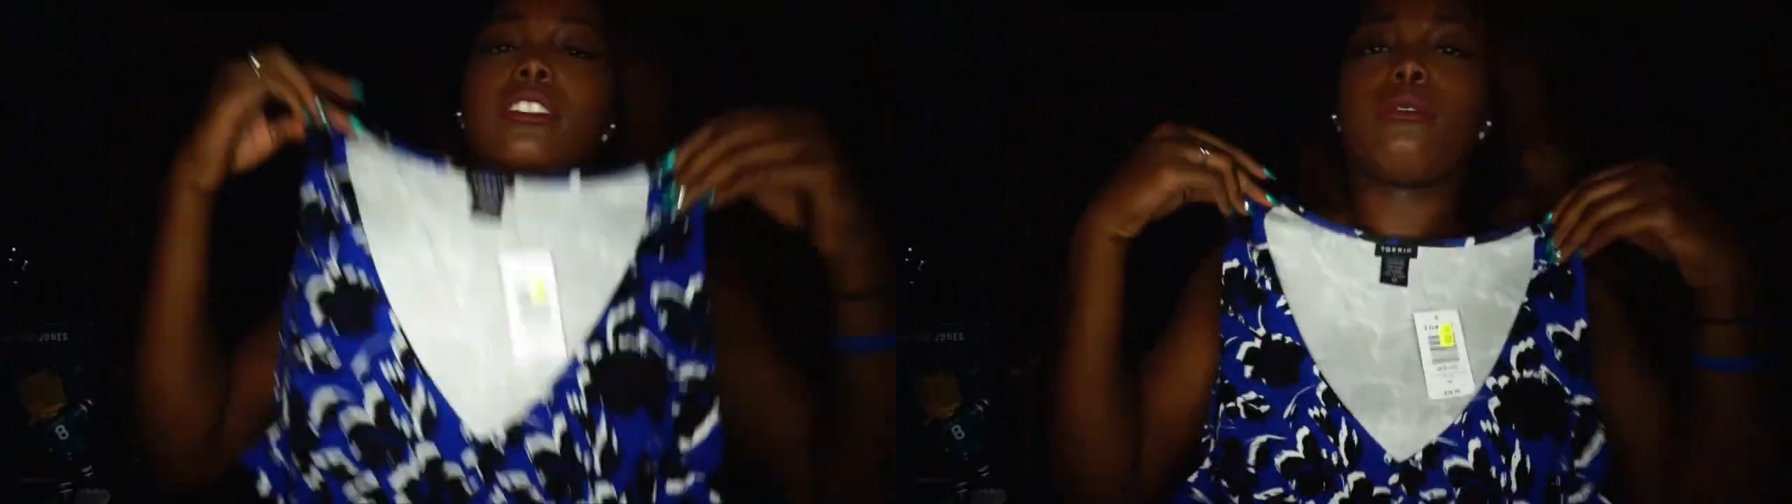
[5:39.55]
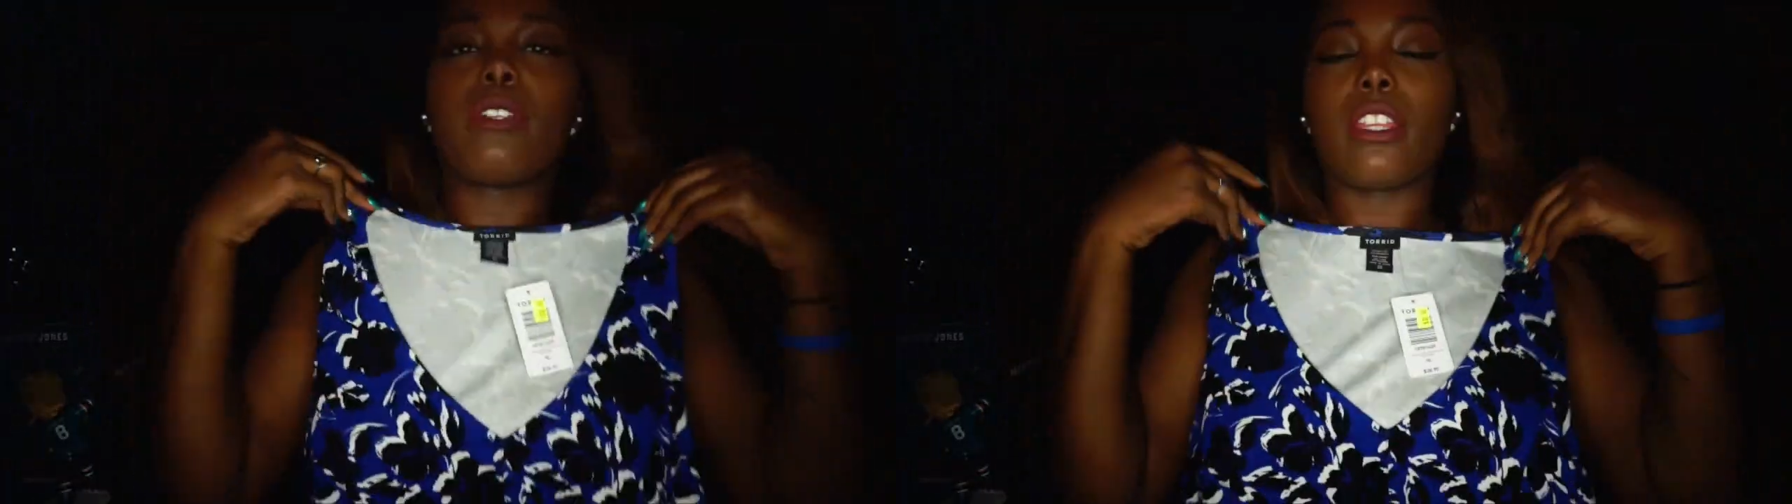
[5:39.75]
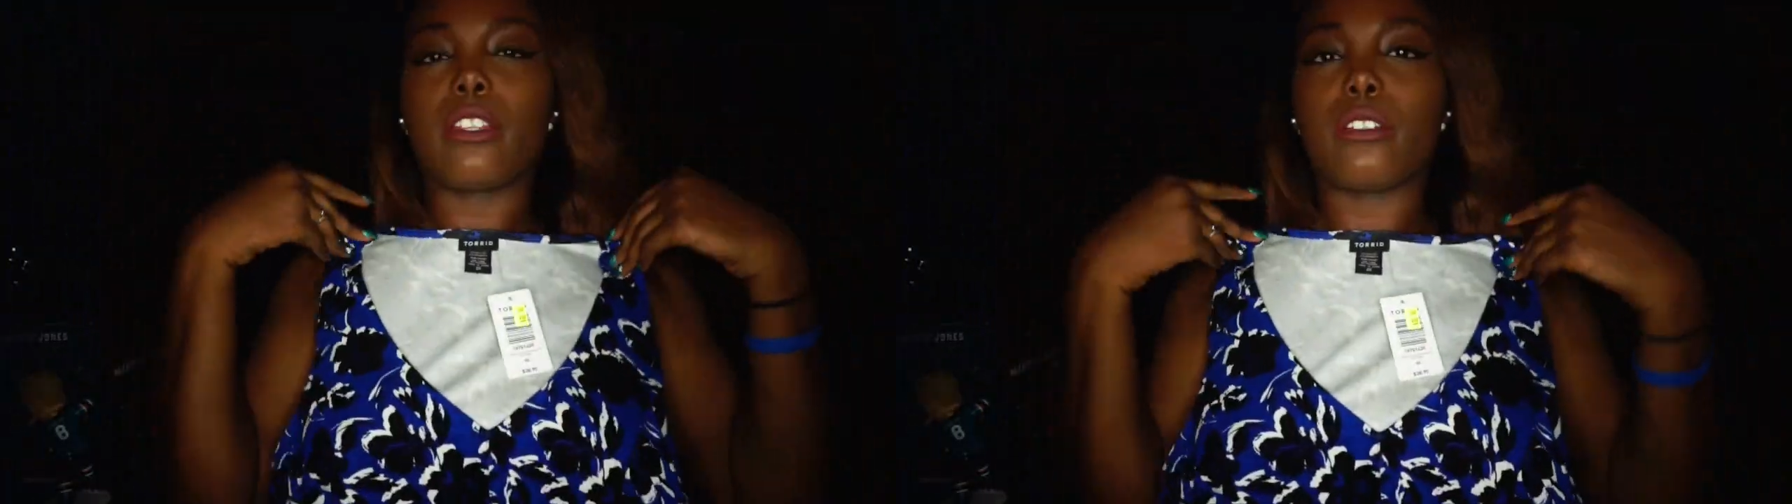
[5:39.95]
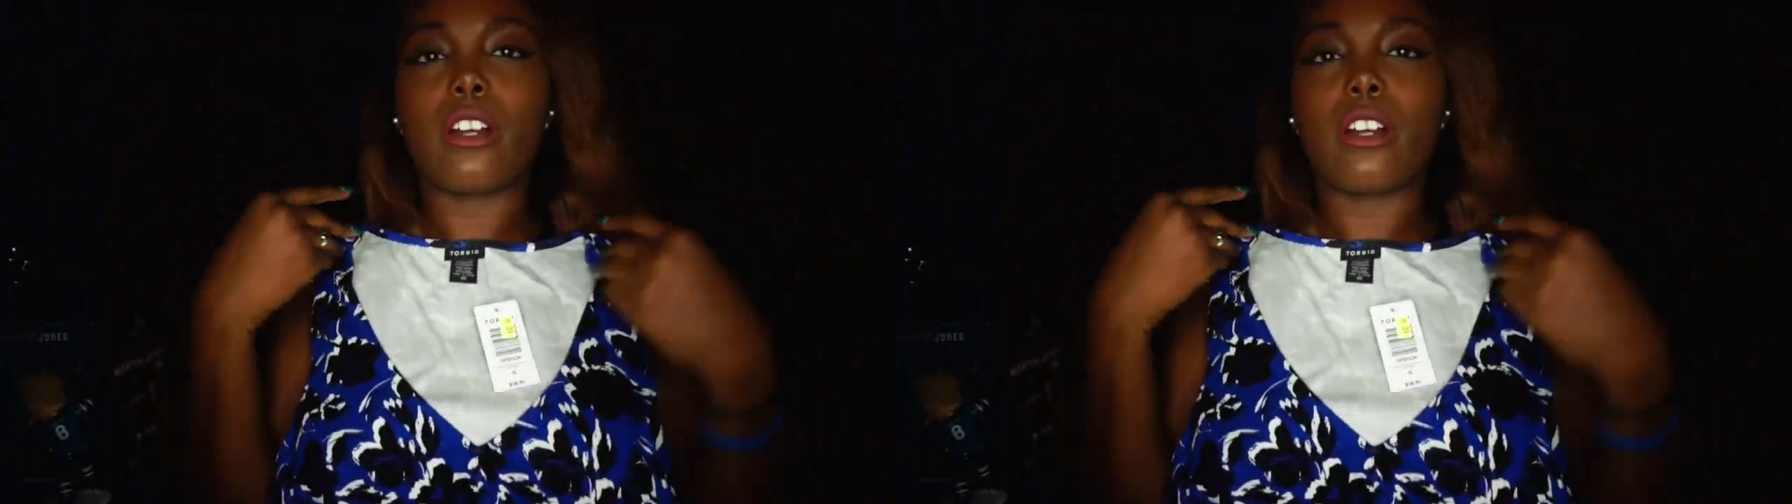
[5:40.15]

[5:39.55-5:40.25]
with the little